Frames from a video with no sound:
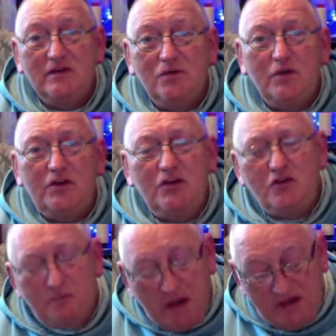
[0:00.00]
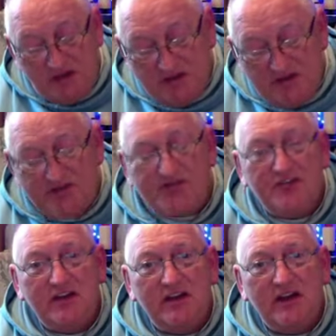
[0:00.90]
When you look back in
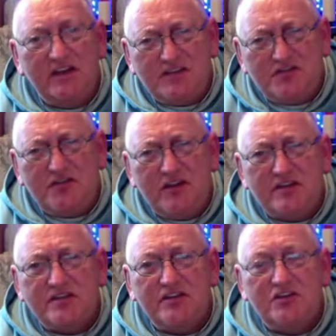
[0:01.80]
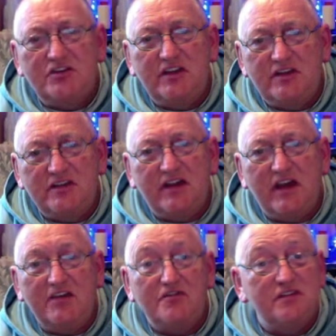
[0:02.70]
history, and history is a good
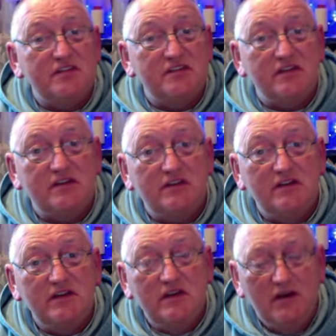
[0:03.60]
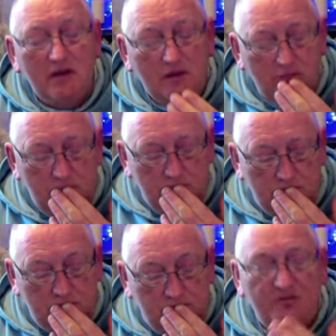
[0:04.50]
indicator, isn't
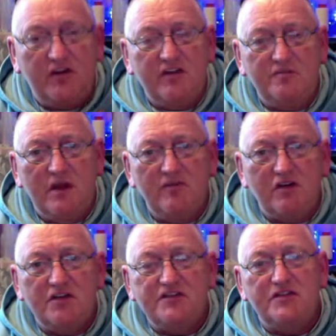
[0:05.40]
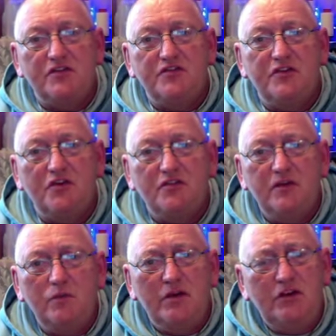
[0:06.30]
it? Forgive me, I've got a sore throat.
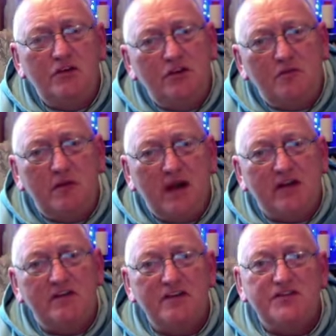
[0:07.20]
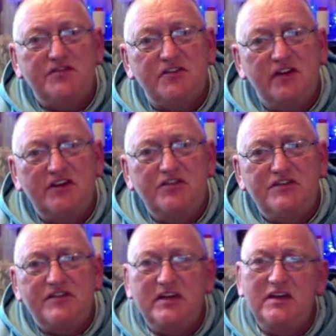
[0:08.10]
When you look back at history and you
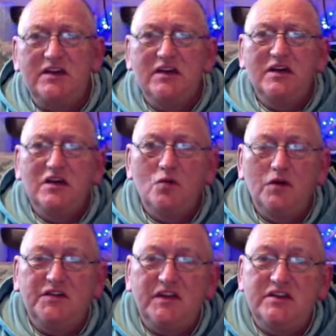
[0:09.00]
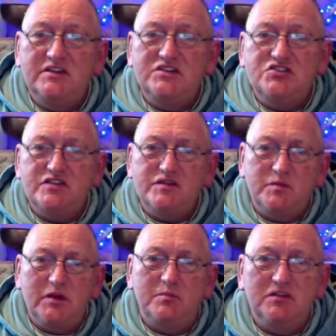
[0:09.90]
see what the indigenous
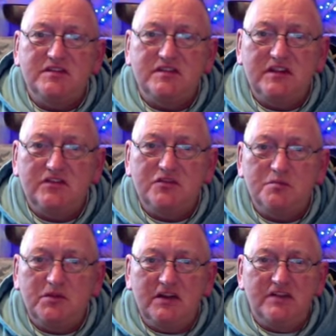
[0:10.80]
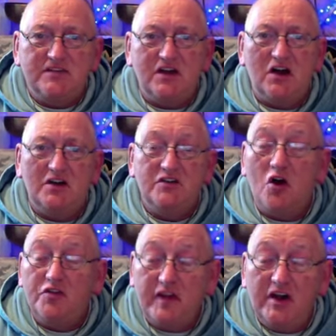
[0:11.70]
peoples did to please God
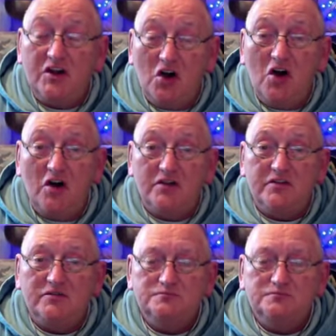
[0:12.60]
or their God